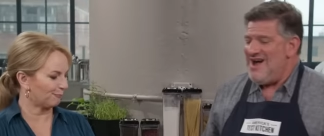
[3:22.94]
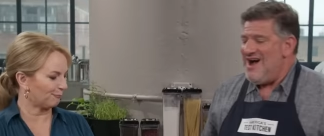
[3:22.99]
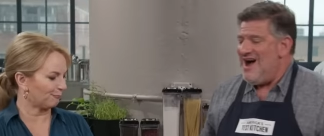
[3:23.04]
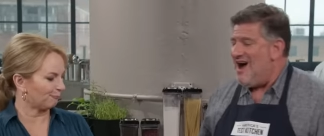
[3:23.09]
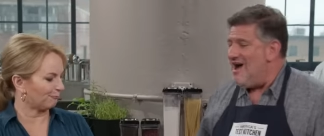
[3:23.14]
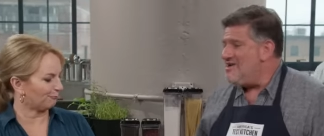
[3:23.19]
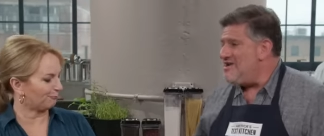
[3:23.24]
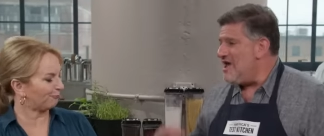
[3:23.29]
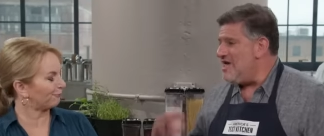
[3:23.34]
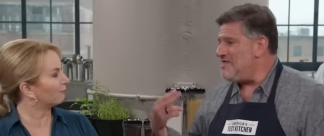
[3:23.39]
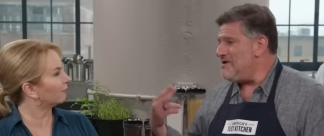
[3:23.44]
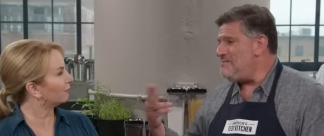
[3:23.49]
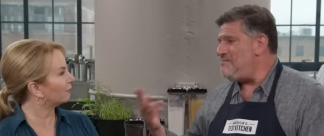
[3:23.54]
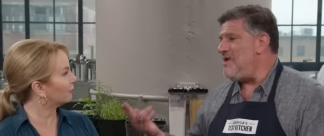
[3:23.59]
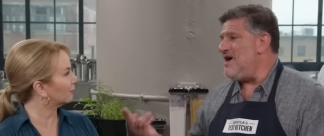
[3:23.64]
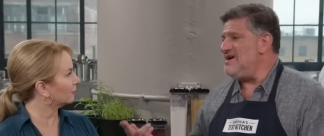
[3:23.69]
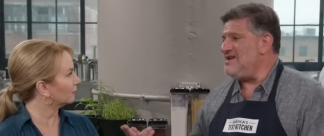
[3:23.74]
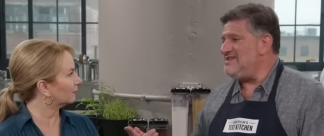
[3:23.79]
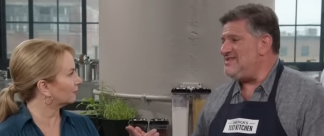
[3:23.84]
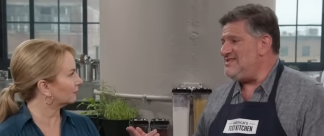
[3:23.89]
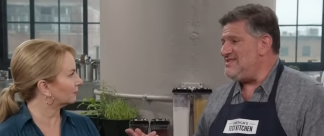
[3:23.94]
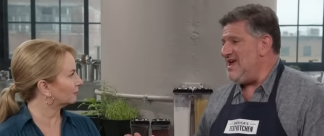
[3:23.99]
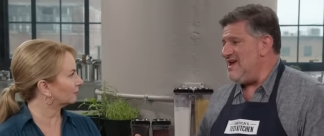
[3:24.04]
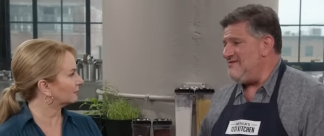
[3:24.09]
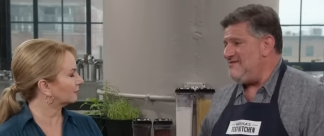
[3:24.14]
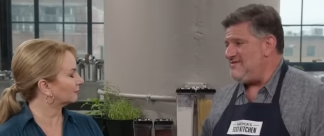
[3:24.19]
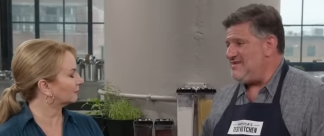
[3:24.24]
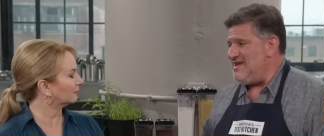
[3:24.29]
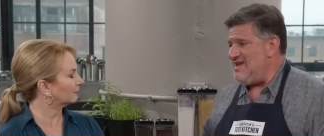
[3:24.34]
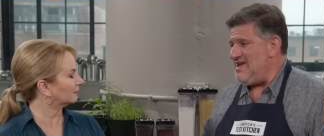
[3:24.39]
Speaker 1: Another part of
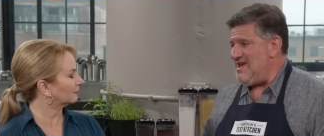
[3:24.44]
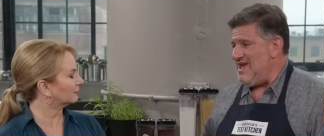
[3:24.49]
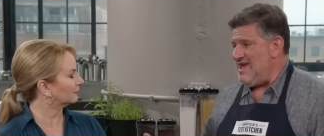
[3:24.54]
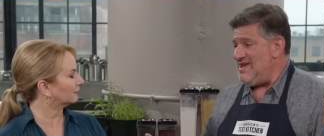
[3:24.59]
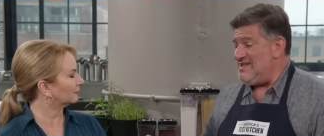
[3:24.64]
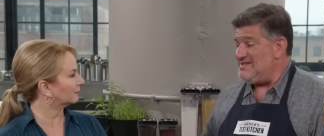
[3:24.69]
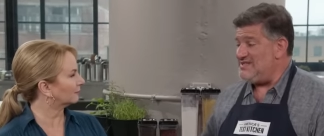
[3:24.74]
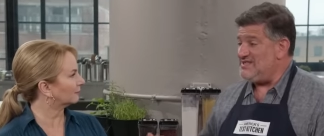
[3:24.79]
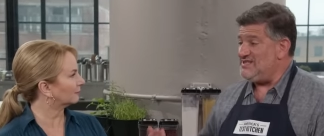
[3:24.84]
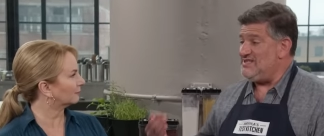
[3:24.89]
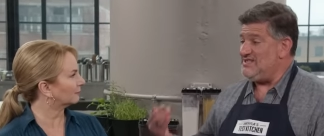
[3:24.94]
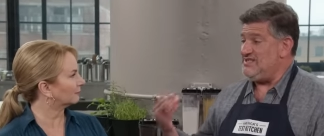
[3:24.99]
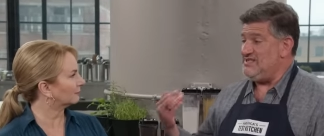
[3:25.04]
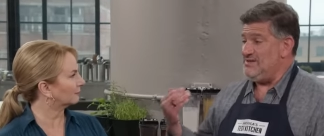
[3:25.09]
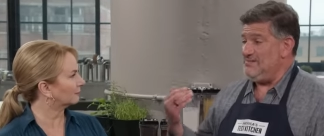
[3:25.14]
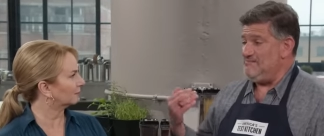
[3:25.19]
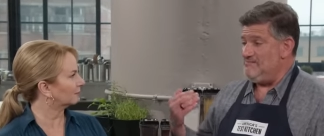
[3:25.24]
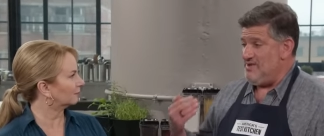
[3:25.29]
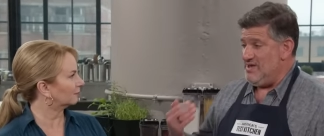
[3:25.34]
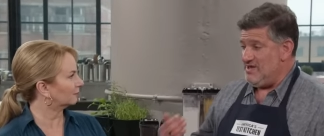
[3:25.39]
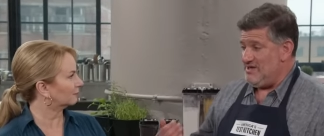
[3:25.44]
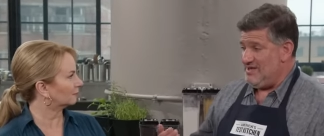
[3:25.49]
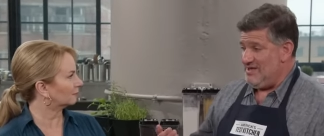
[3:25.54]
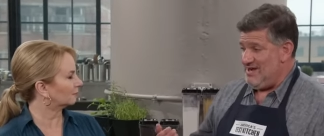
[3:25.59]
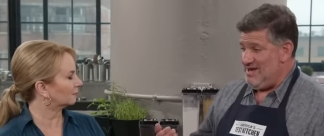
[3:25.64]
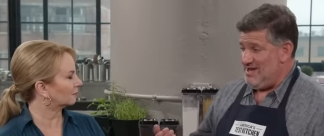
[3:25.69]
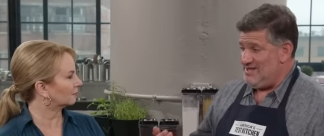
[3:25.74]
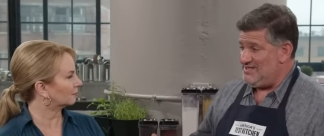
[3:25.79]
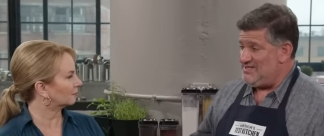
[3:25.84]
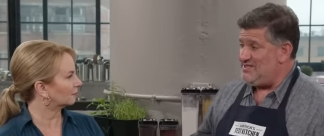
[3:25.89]
safety is
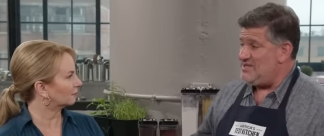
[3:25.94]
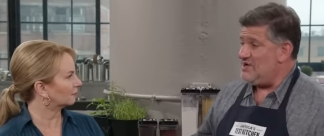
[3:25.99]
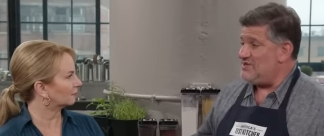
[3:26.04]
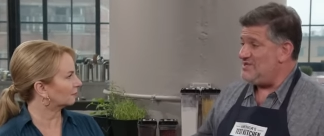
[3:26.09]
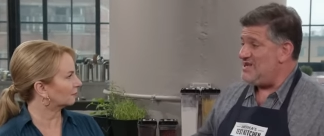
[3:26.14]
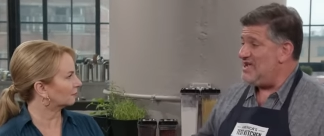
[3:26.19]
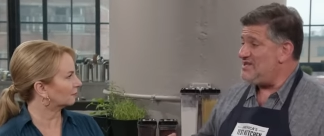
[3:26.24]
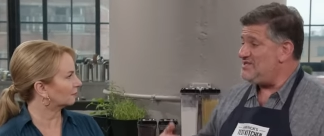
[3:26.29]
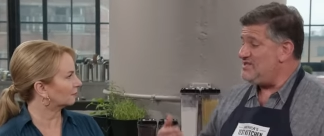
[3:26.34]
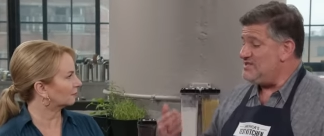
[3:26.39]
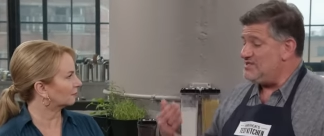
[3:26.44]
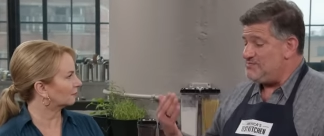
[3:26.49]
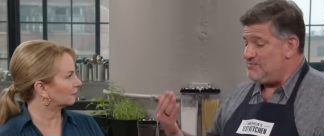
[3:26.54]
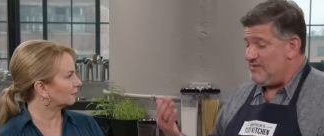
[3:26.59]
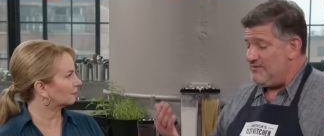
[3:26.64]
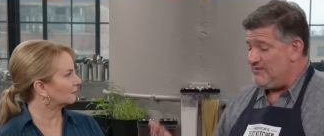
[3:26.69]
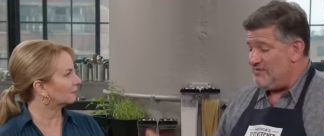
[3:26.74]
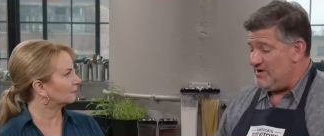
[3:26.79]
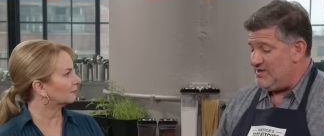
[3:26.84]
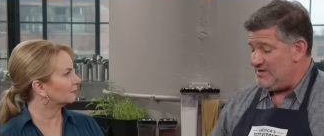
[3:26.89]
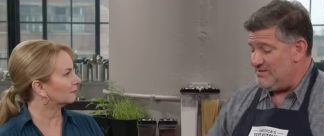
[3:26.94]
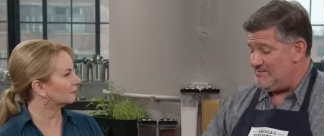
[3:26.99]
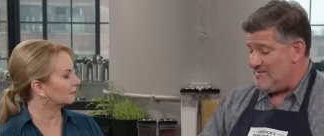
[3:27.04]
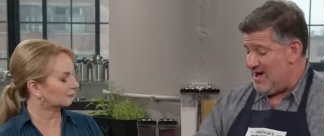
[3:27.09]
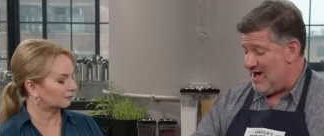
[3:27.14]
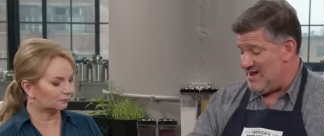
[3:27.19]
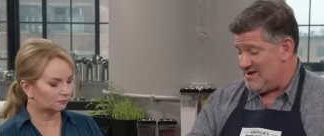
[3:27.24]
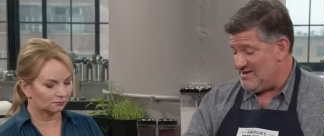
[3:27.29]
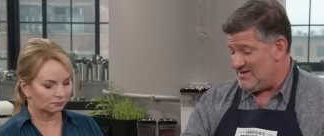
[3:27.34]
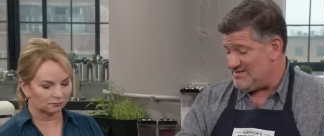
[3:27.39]
stability. So testers preferred the
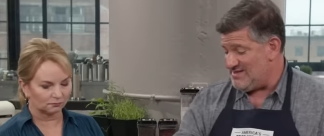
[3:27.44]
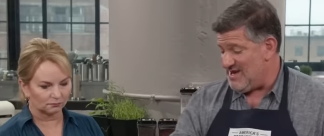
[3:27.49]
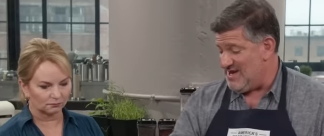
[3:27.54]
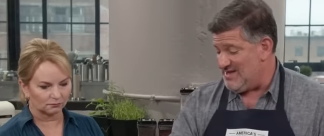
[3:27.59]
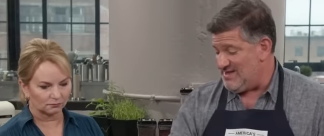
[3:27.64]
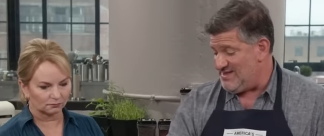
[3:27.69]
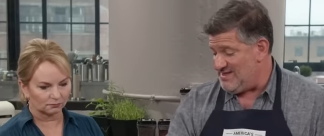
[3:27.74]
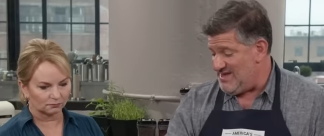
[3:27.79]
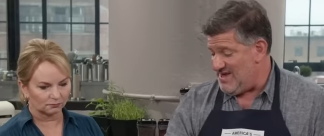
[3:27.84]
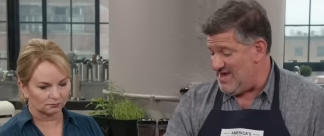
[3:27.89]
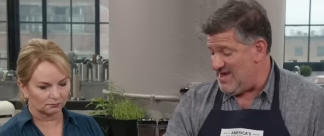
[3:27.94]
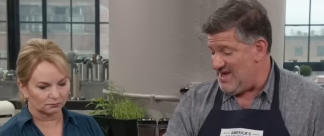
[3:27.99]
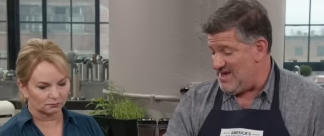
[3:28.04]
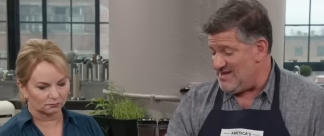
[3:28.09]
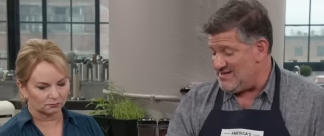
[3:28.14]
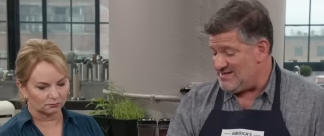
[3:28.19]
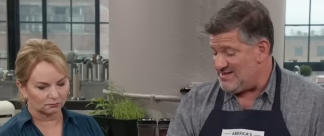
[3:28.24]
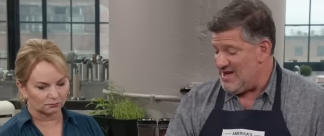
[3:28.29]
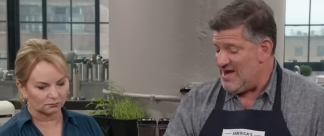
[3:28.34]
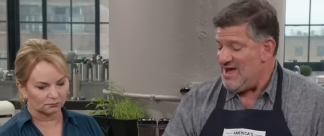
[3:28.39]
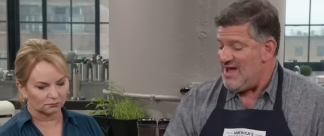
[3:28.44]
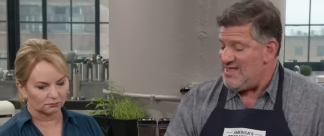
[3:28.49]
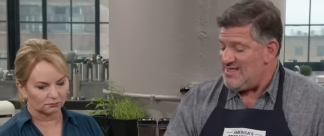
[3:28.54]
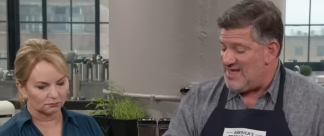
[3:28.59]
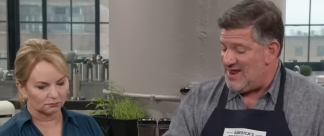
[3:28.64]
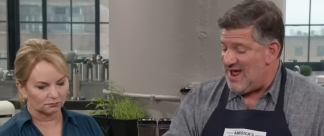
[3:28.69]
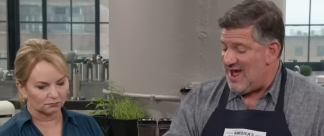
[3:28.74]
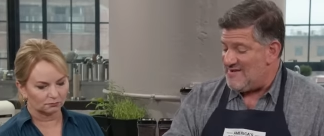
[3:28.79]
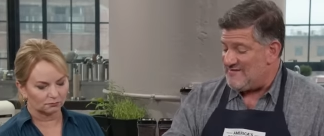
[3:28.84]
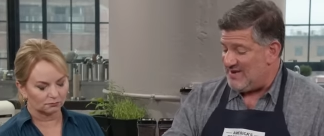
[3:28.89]
models like these
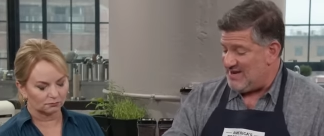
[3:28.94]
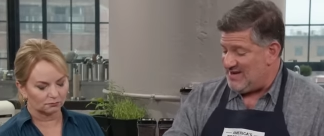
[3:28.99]
that have a